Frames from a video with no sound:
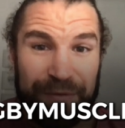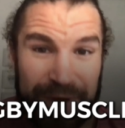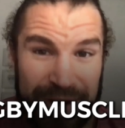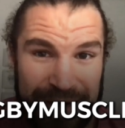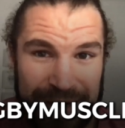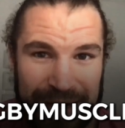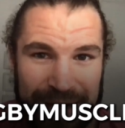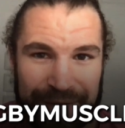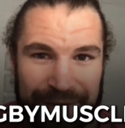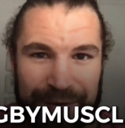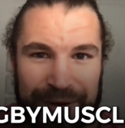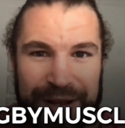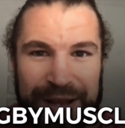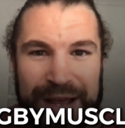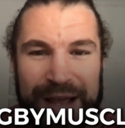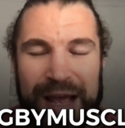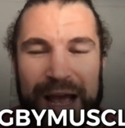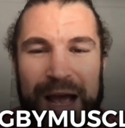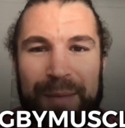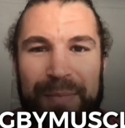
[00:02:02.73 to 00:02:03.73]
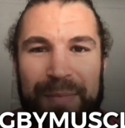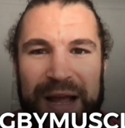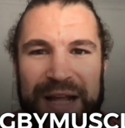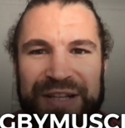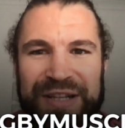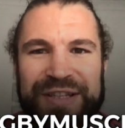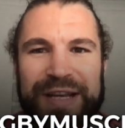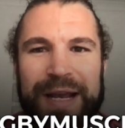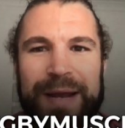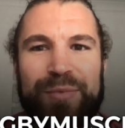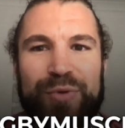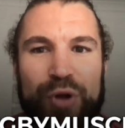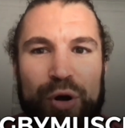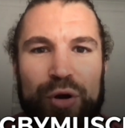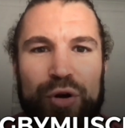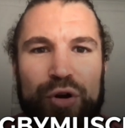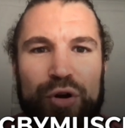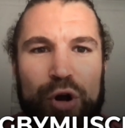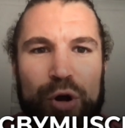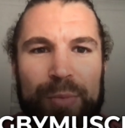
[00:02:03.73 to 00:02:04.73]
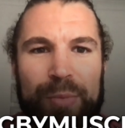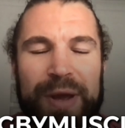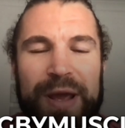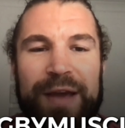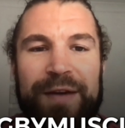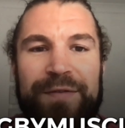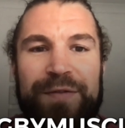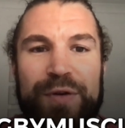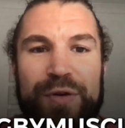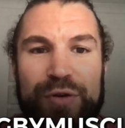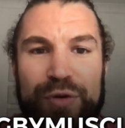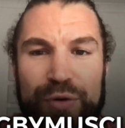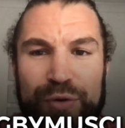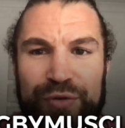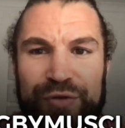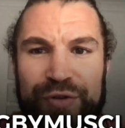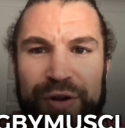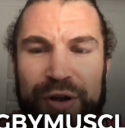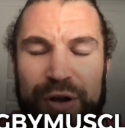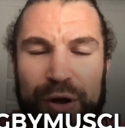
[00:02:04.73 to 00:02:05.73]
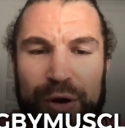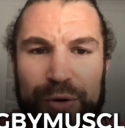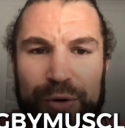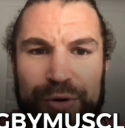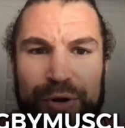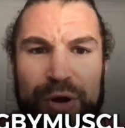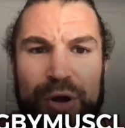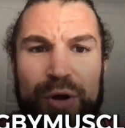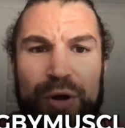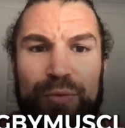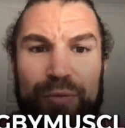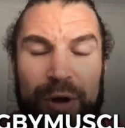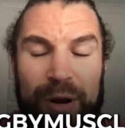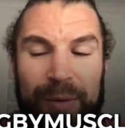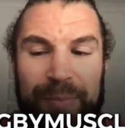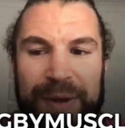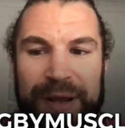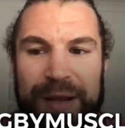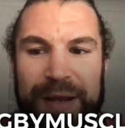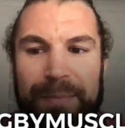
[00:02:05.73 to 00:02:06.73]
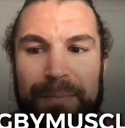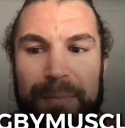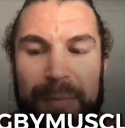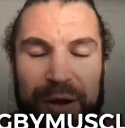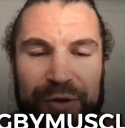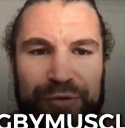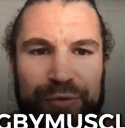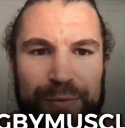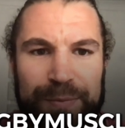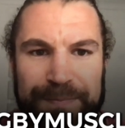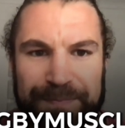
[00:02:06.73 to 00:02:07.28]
delivery at manscape.com if you use the code RugbyMuscle.